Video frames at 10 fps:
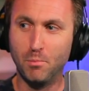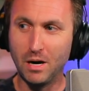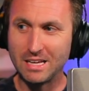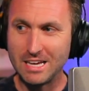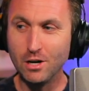
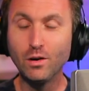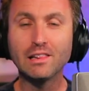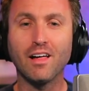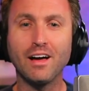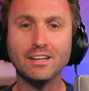But
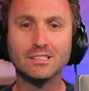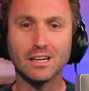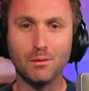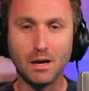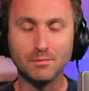herein lies,
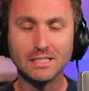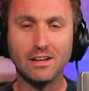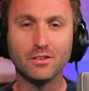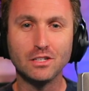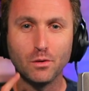I'm
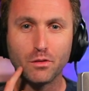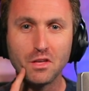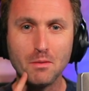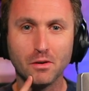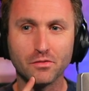telling you, a
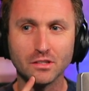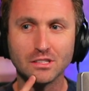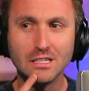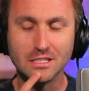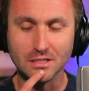theme of the
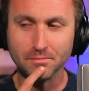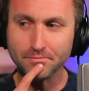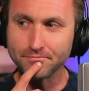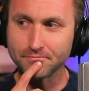season.